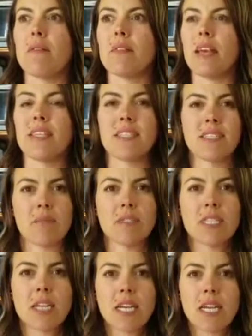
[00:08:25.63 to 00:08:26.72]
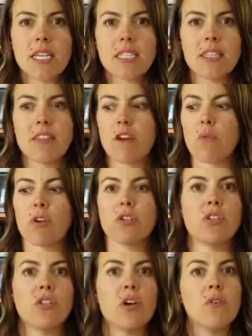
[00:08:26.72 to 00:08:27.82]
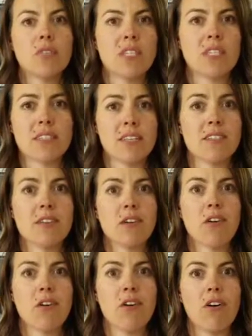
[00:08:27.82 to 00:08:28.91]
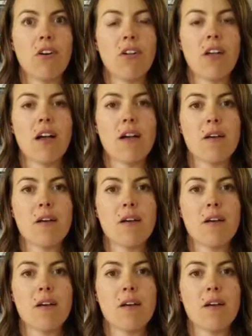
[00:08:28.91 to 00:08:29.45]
In some studies, there was no statistical